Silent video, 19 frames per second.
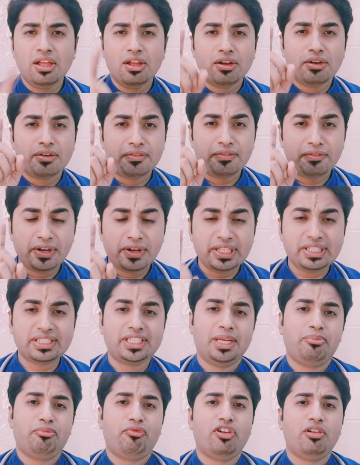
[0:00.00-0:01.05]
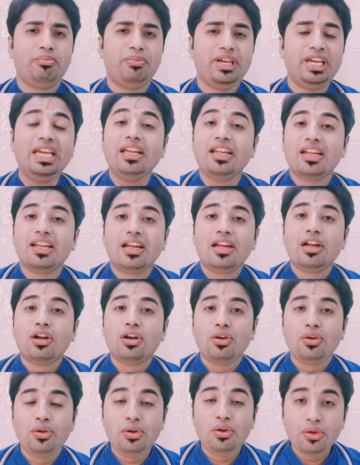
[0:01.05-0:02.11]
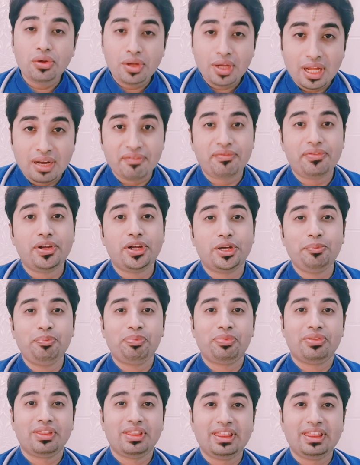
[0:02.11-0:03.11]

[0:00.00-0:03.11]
First step would be to confirm